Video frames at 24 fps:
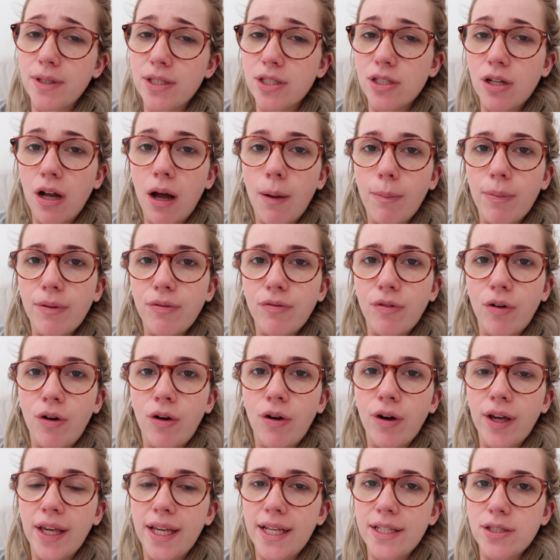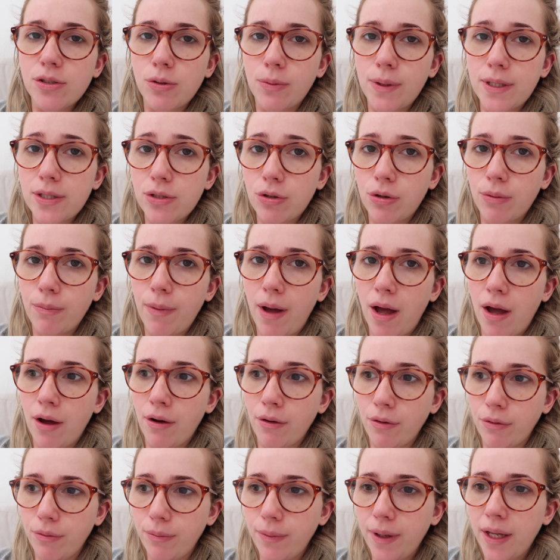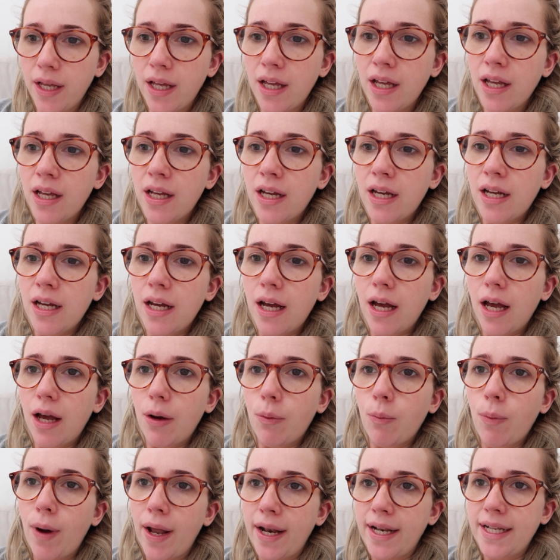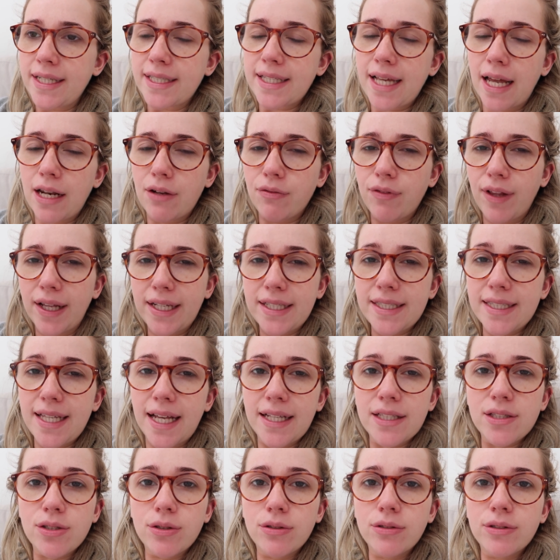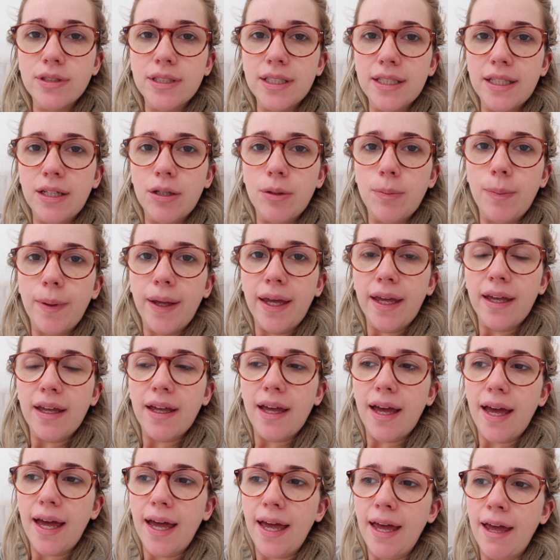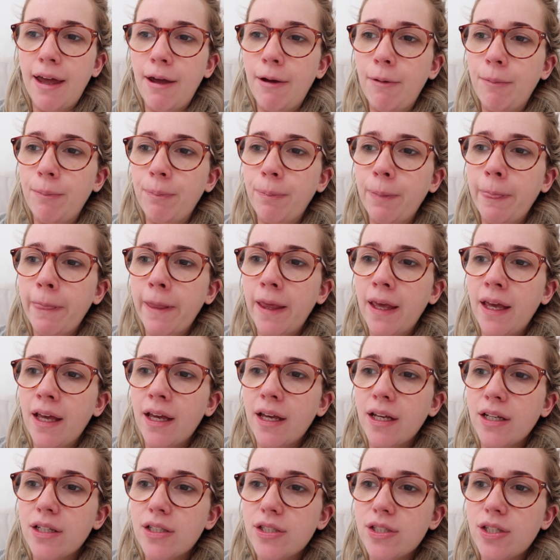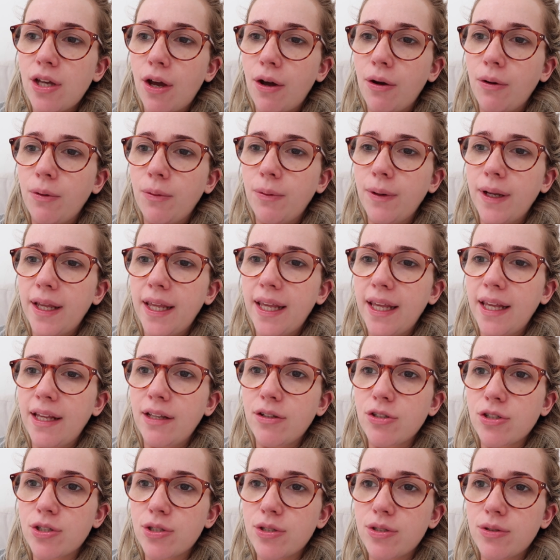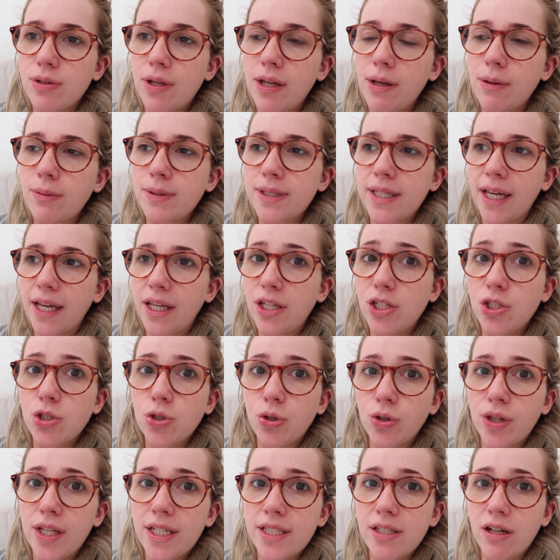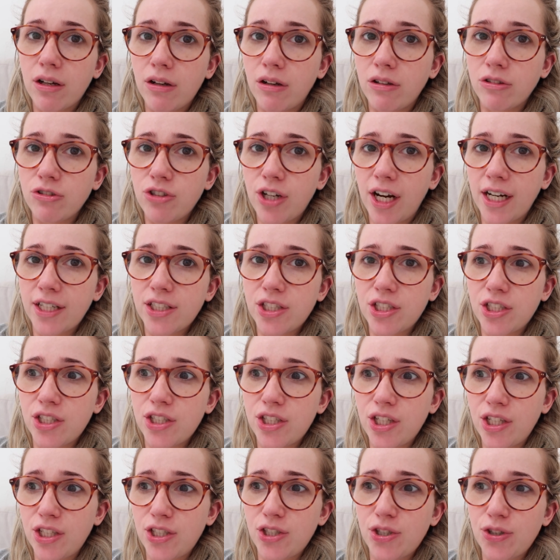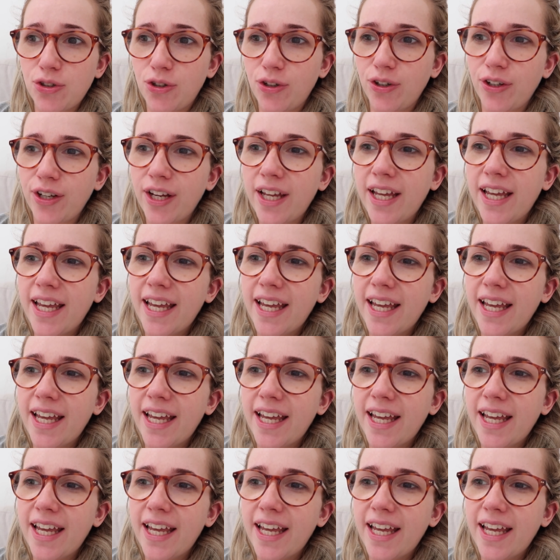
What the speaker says: the start before. He's always come home when it's kind of like settled a little bit, so he was like, are you sure these aren't contractions, are you sure?